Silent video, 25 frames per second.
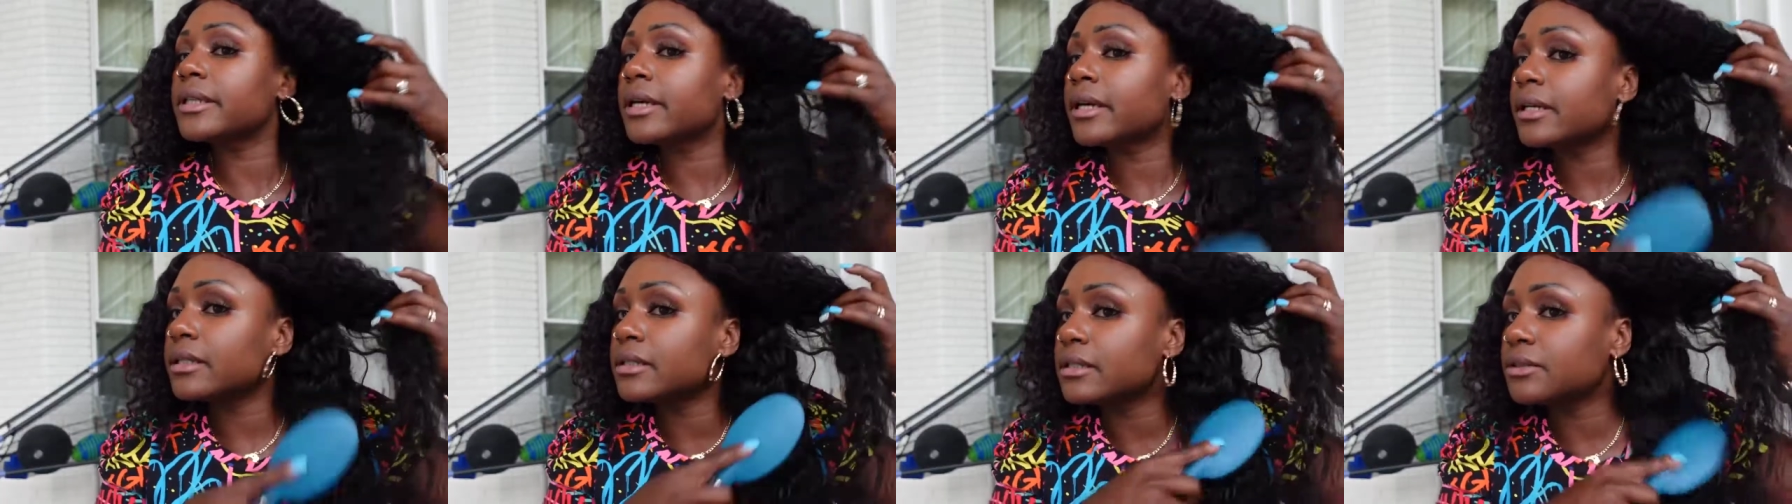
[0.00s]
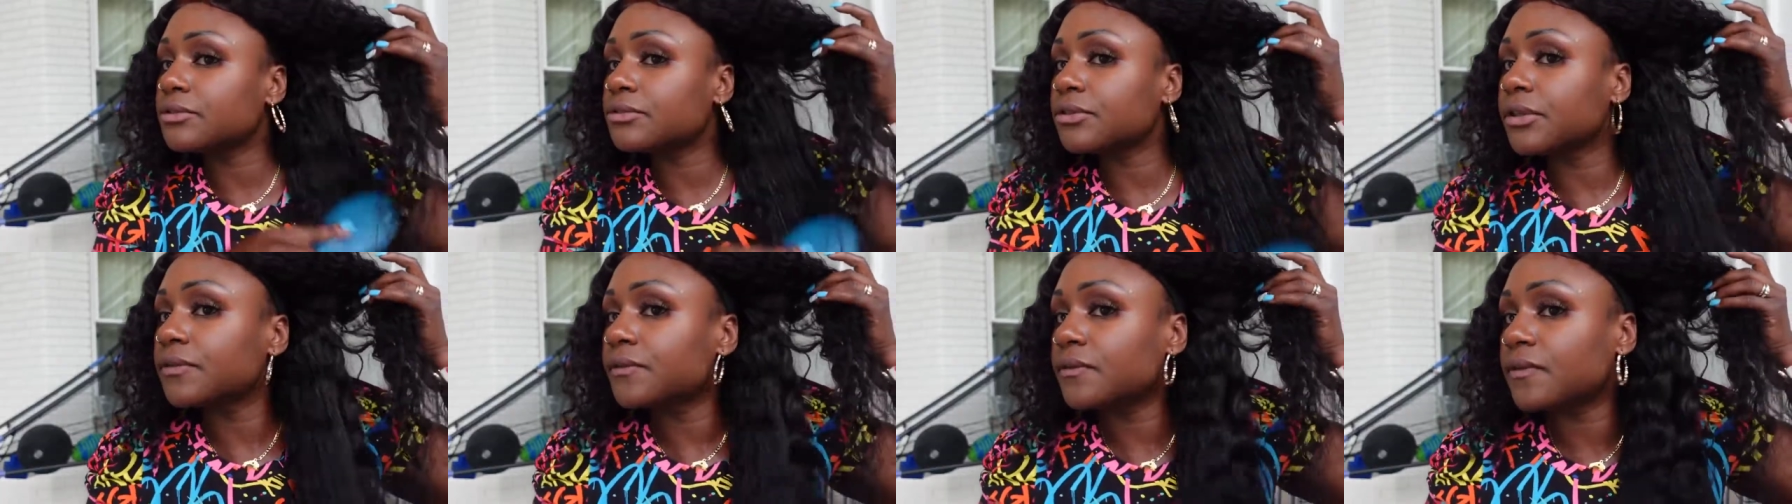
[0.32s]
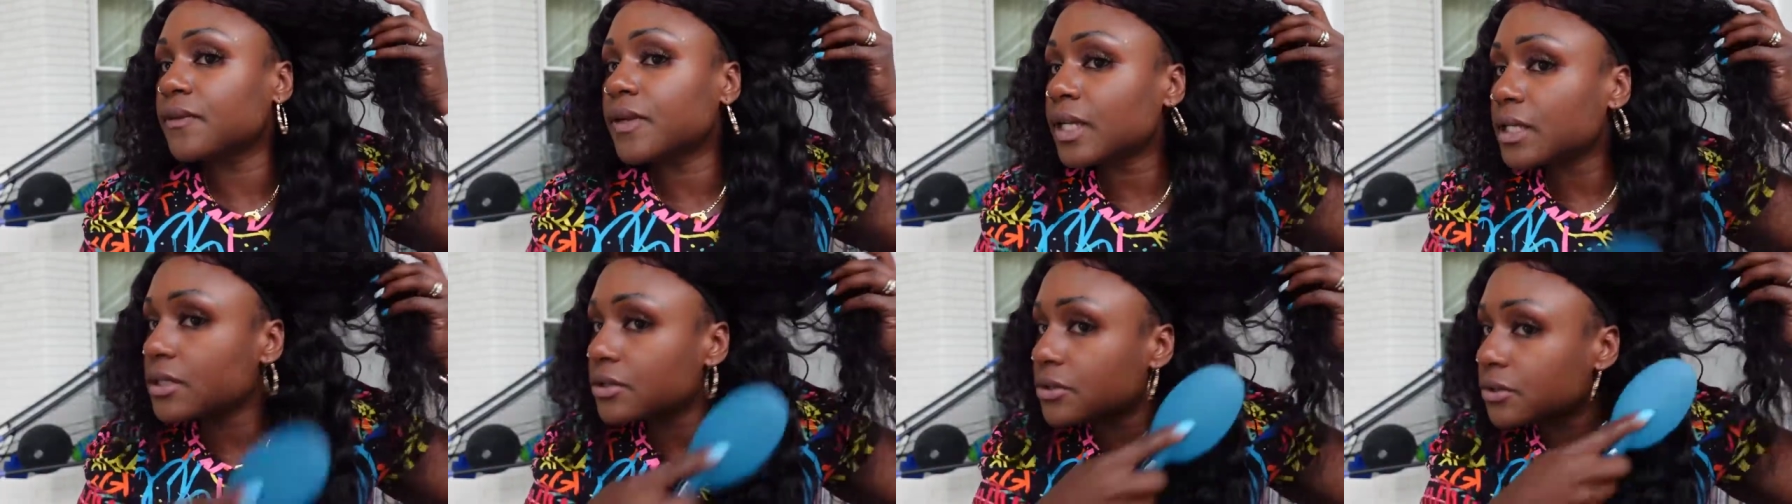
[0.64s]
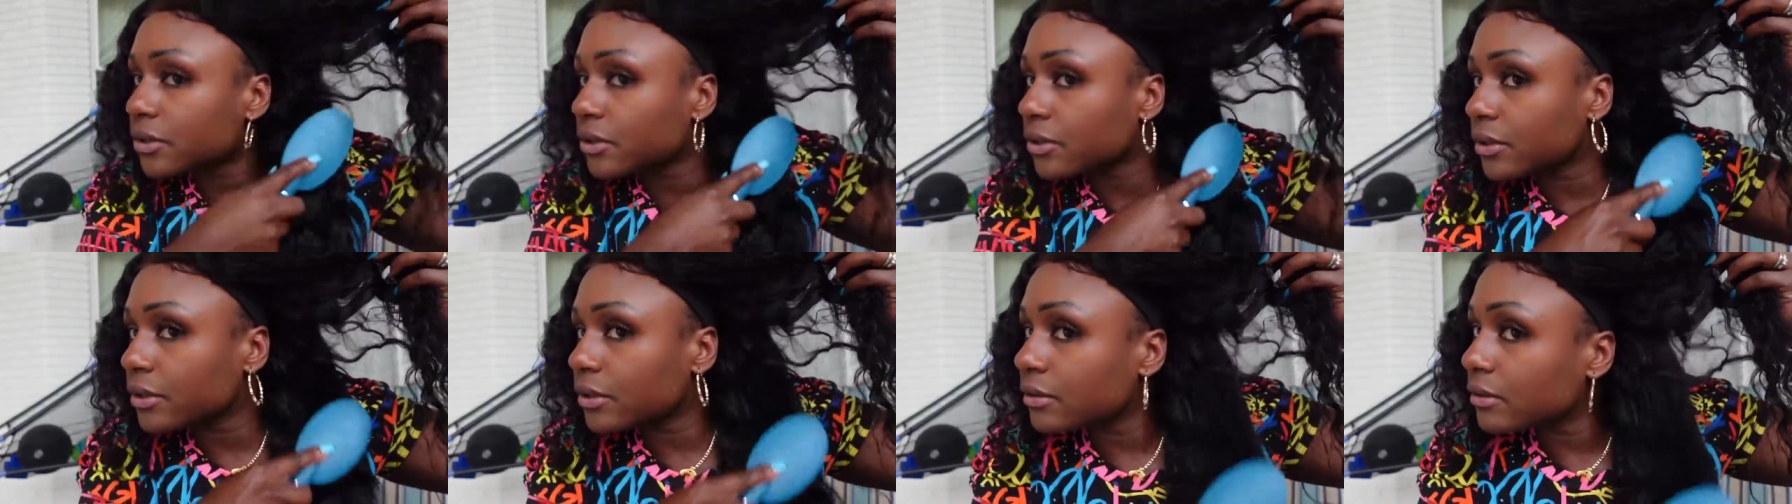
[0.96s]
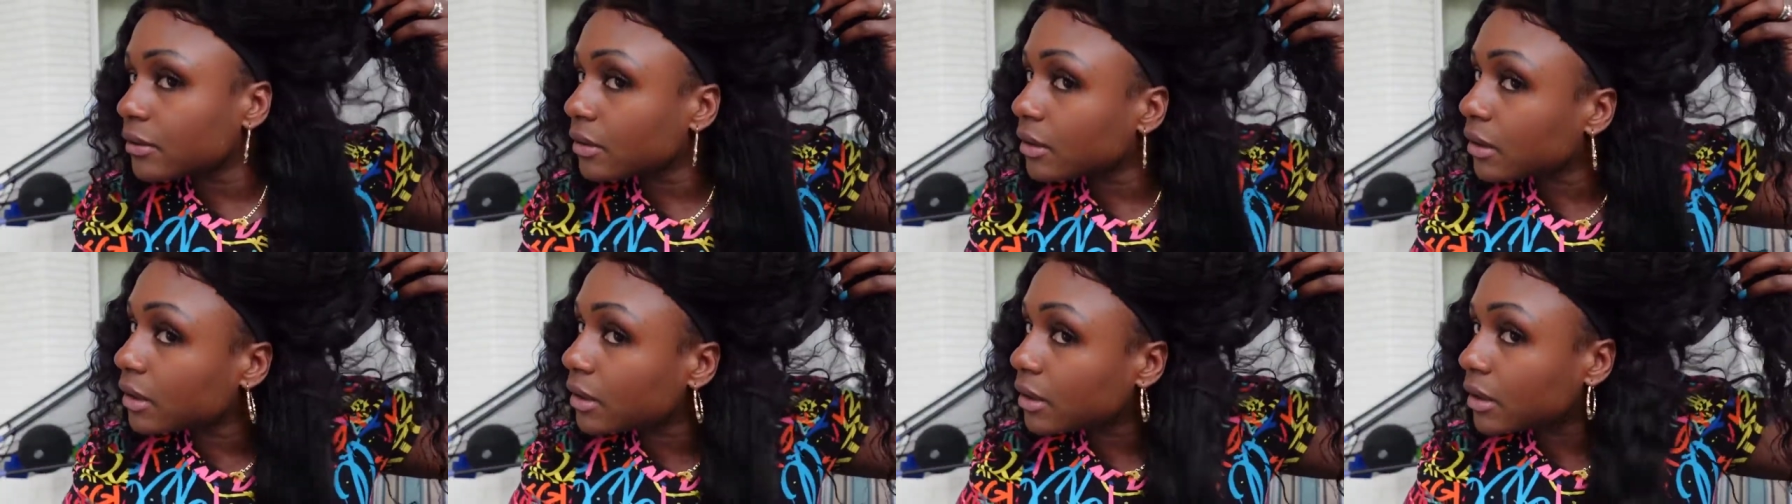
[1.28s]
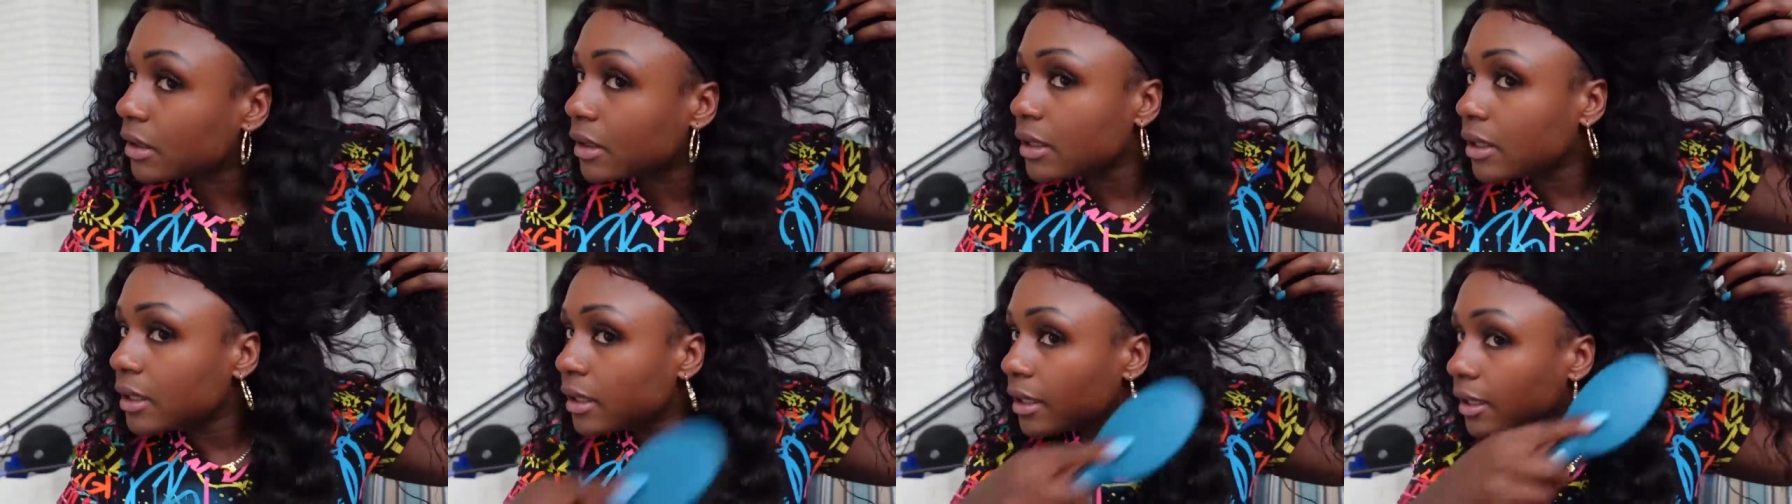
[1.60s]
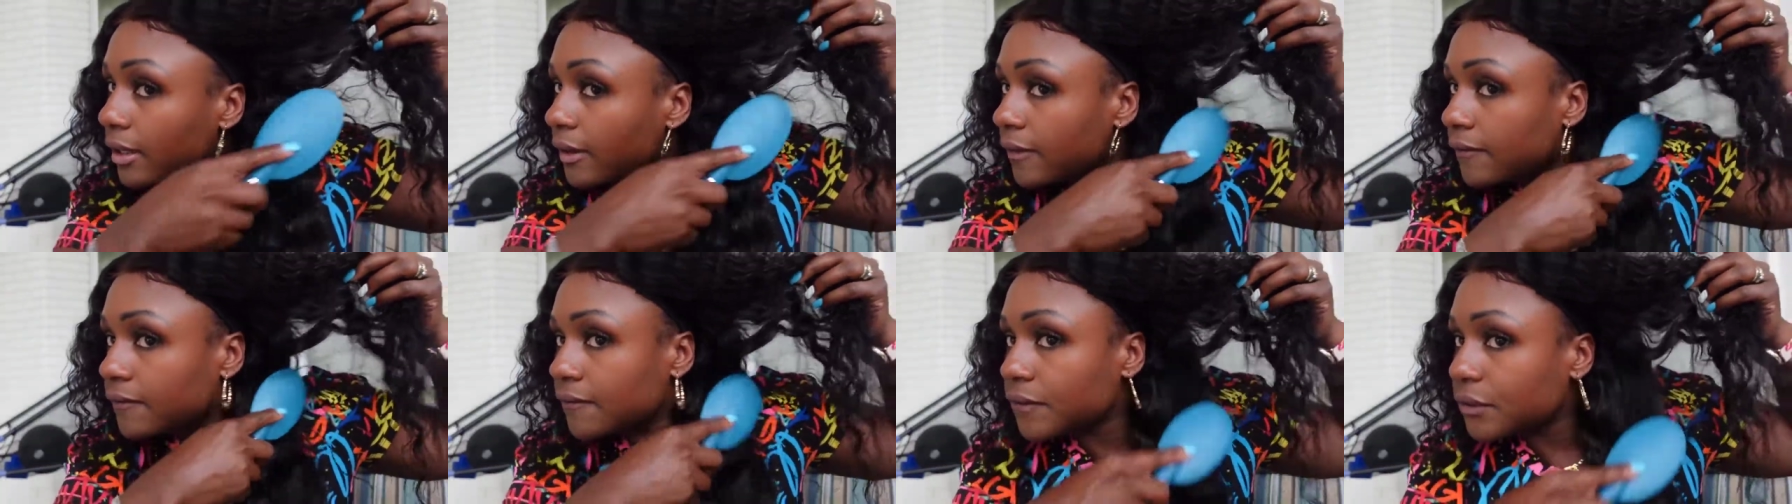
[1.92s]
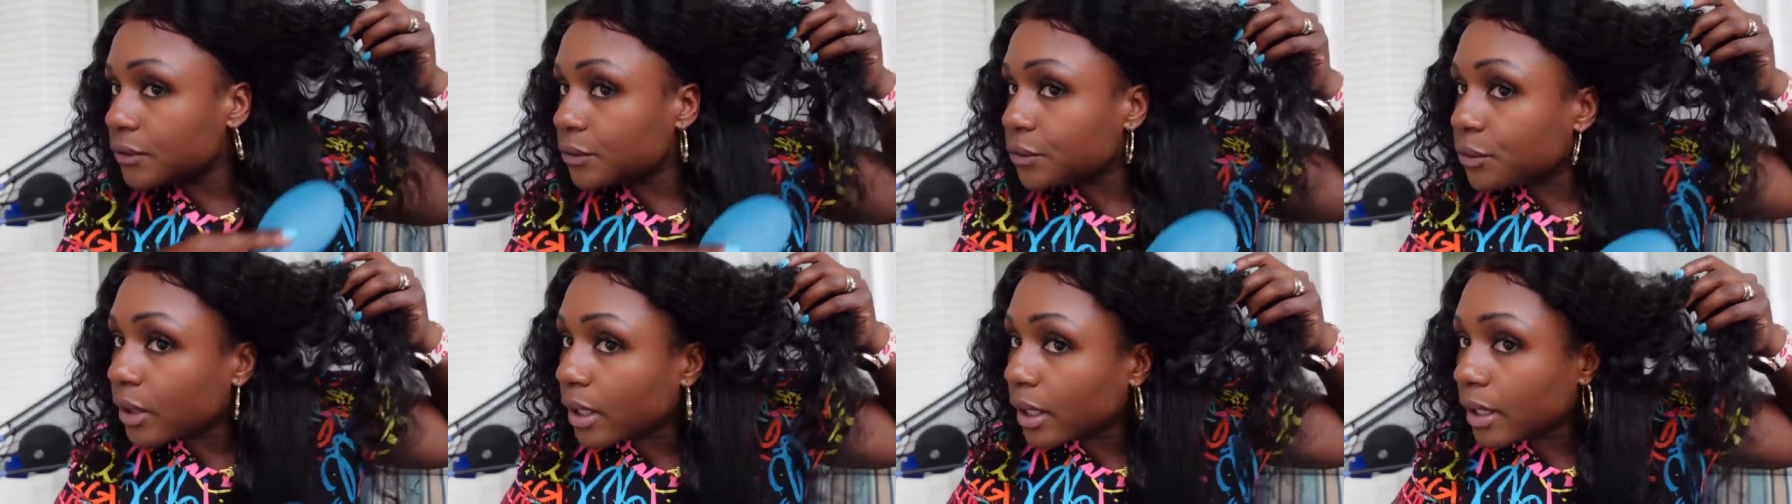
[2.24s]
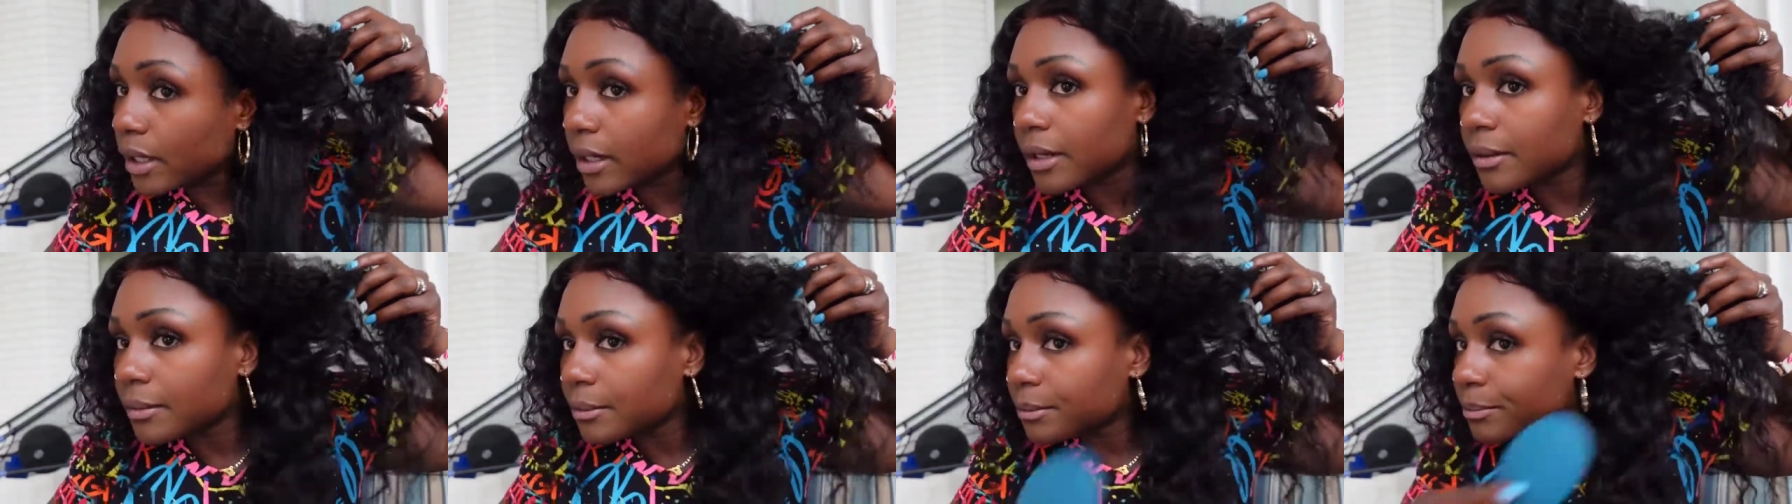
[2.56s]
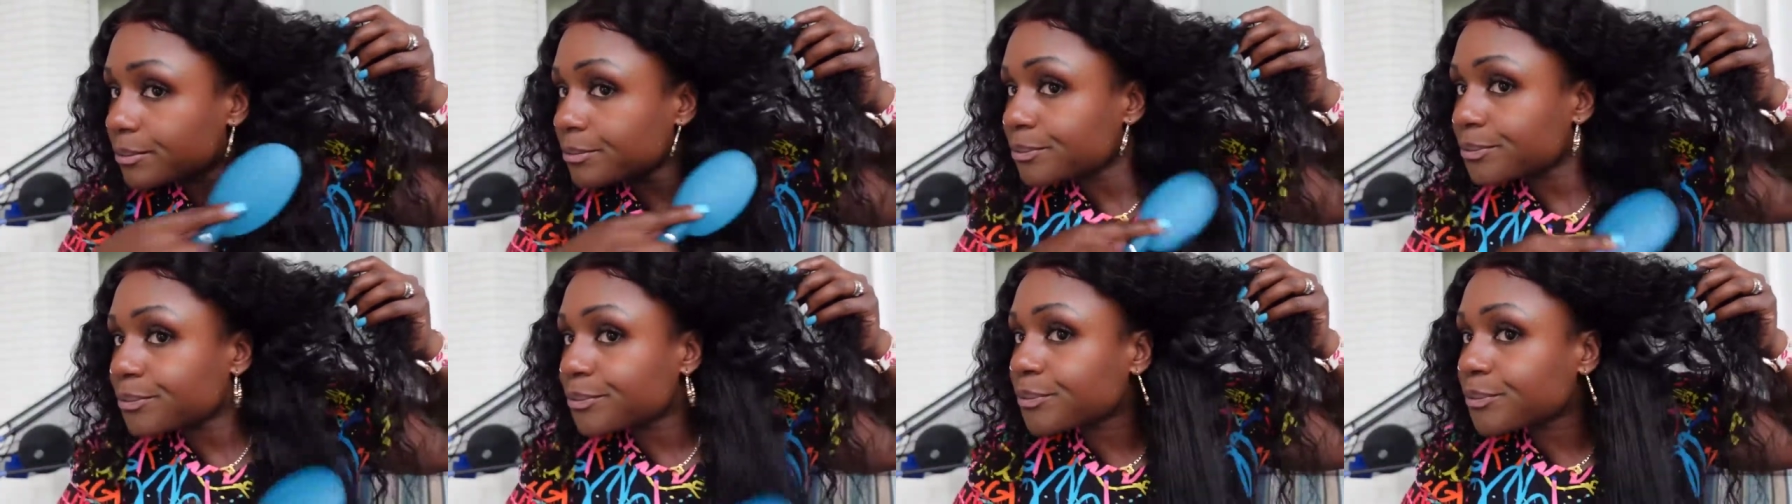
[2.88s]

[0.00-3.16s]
a different vendor if you um,